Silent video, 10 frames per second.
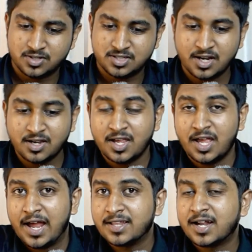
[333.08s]
that was done
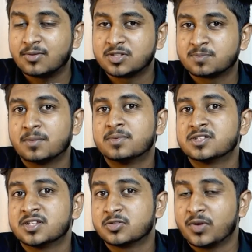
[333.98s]
and that was
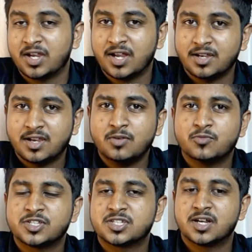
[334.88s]
published in
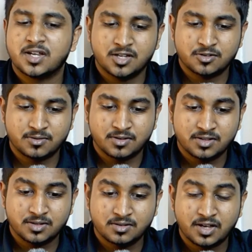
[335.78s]
2019 which studied on
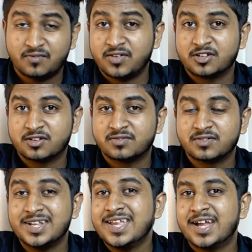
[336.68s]
the effect of
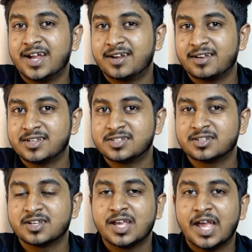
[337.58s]

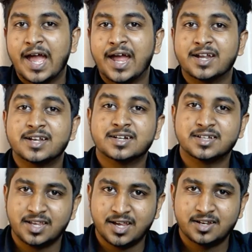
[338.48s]
dehydration and
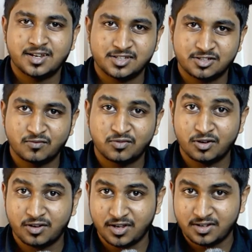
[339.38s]
rehydration
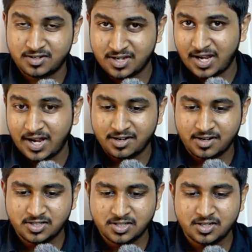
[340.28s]
following
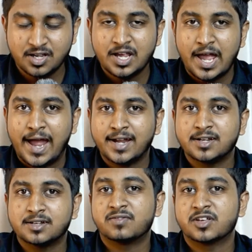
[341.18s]
dehydration
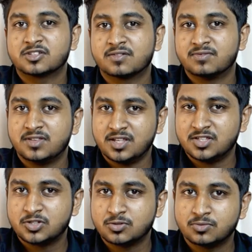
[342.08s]
and effects of
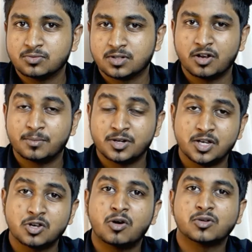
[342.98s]
these two
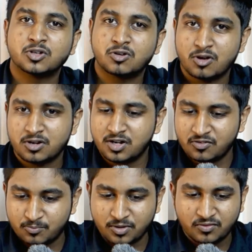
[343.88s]
phenomenon on the
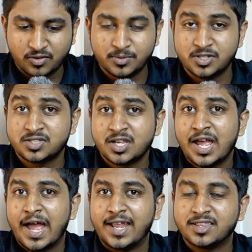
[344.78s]
cognitive performance
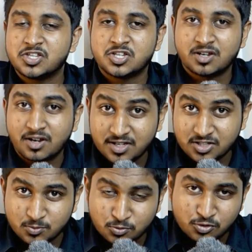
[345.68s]
and the
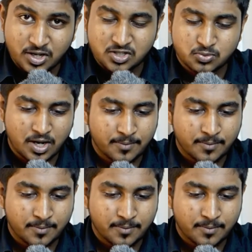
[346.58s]
generalized mood as